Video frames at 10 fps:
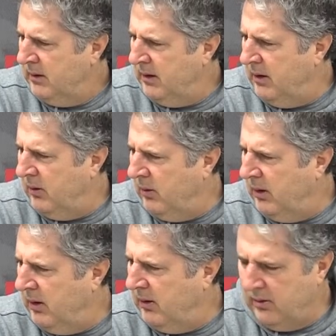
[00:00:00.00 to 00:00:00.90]
You
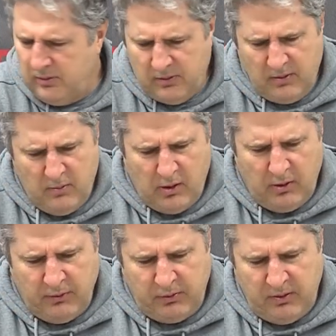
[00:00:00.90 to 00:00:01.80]
know,
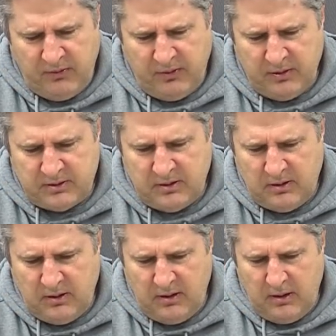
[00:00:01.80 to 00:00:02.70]
Morrow's real
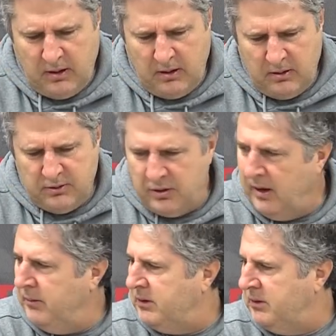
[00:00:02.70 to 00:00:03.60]
versatile, and then
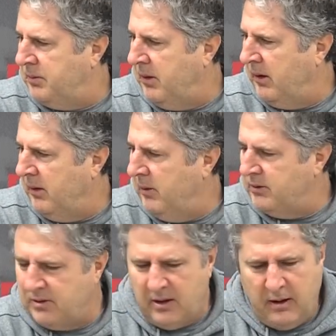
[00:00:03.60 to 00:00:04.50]
James is probably the
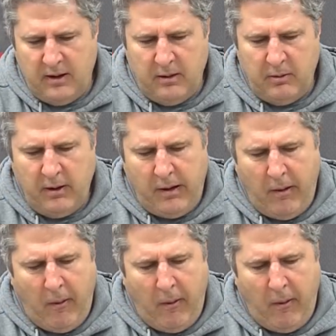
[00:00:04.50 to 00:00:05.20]
most dynamic.